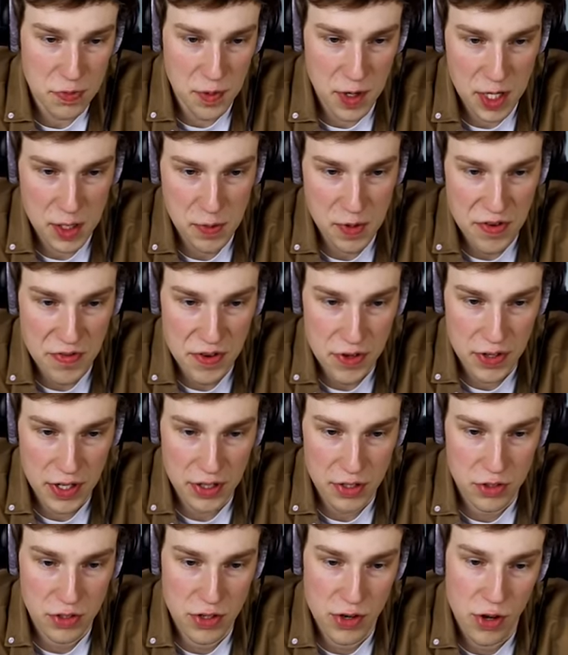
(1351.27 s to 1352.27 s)
makes me feel like
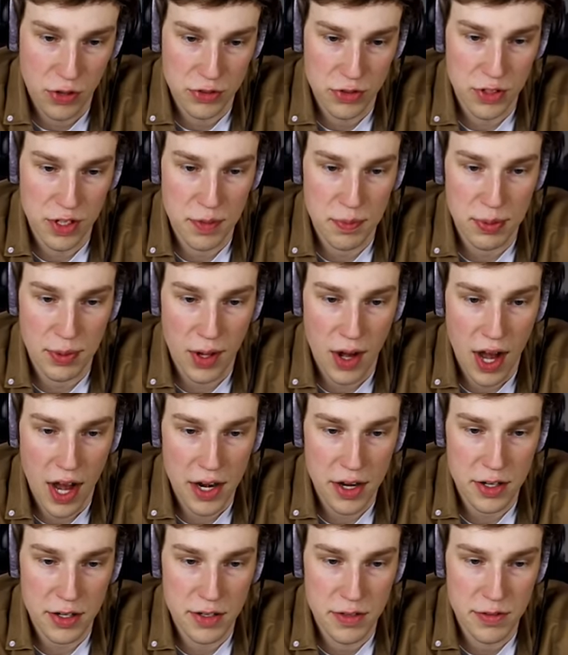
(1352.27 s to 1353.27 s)
there's an alternate
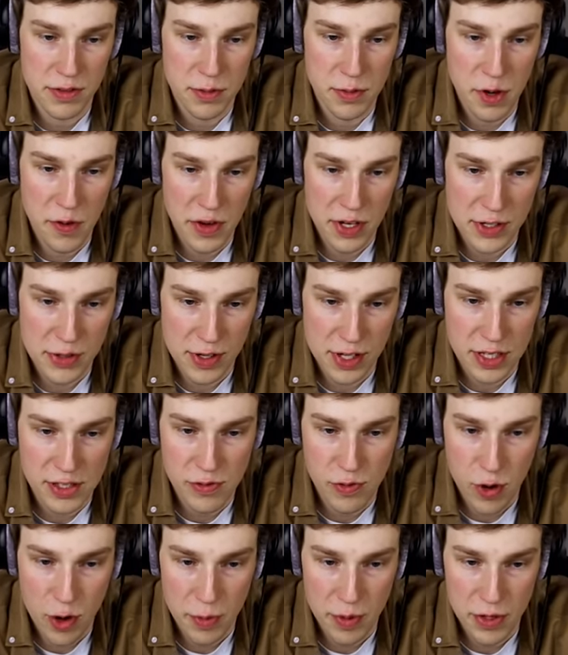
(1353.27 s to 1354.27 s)
plot of the movie
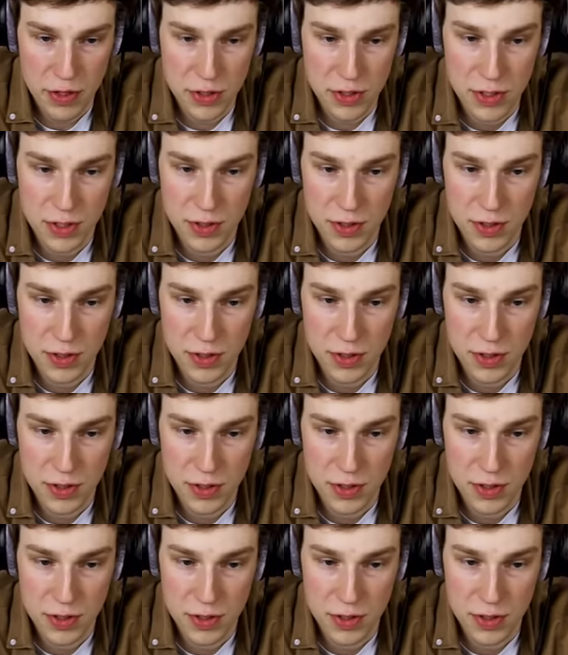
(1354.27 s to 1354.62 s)
Transformers,